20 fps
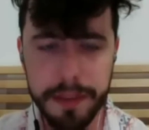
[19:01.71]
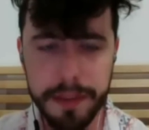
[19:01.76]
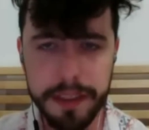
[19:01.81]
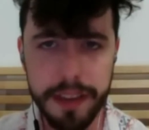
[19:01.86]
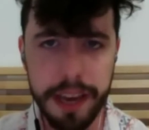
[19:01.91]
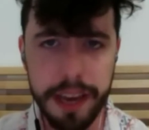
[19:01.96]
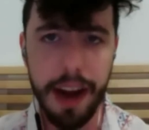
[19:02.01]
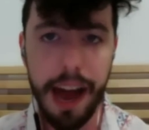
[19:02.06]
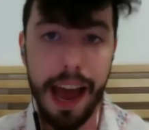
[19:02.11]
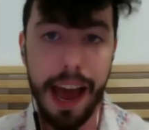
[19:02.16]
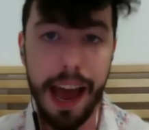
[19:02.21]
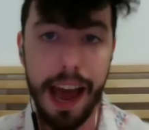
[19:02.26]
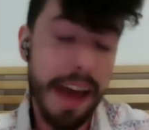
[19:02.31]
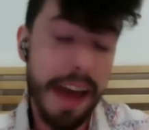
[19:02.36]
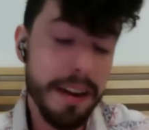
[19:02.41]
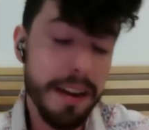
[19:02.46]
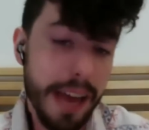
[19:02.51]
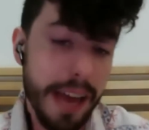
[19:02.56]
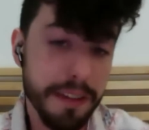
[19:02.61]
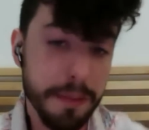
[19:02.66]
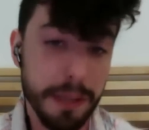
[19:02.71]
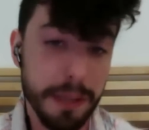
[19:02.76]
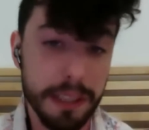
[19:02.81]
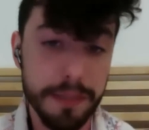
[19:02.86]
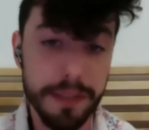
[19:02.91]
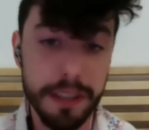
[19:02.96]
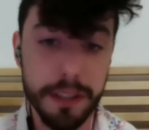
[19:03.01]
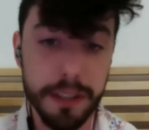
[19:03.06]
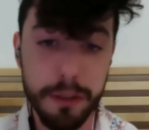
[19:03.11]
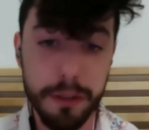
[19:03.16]
I don't have as much of an
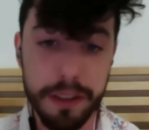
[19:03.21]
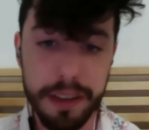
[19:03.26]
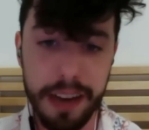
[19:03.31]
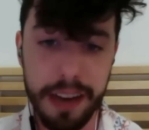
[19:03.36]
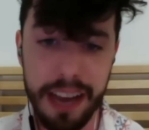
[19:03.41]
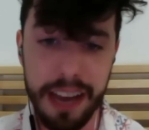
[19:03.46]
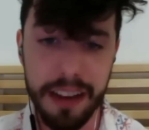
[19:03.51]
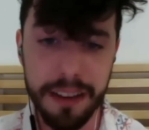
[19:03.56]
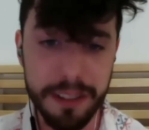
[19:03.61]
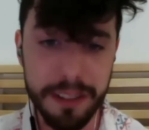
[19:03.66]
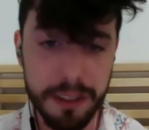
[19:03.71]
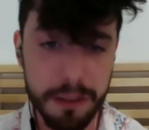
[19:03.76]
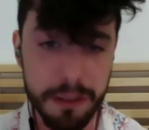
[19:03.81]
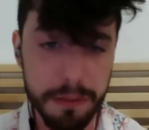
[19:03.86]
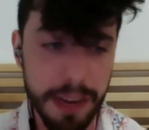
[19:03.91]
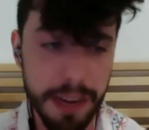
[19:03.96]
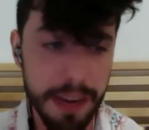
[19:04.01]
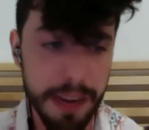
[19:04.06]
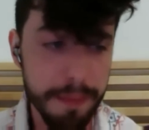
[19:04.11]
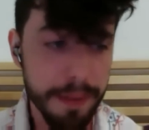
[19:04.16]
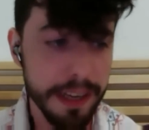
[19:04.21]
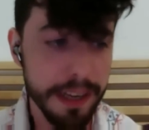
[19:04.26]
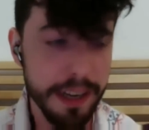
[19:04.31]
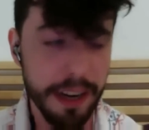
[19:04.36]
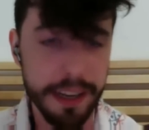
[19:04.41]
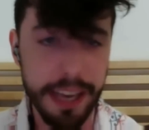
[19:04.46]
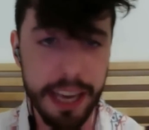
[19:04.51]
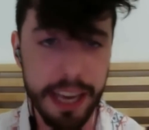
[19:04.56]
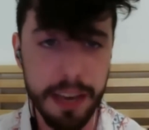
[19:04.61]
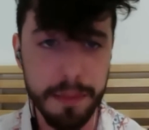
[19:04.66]
issue with it. I also, my opinion on
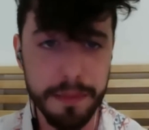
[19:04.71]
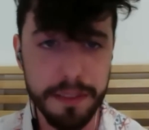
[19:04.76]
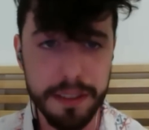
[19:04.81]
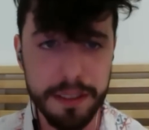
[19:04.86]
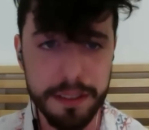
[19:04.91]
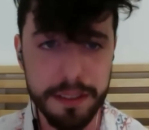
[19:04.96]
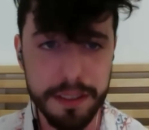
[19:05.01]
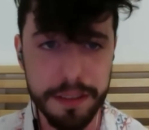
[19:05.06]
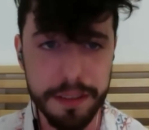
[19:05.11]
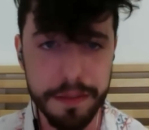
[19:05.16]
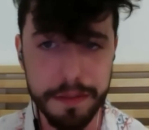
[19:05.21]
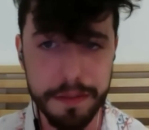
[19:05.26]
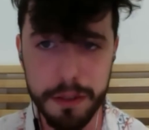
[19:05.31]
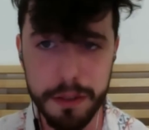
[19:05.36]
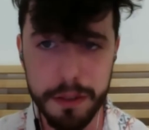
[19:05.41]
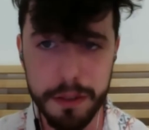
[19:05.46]
games is if you're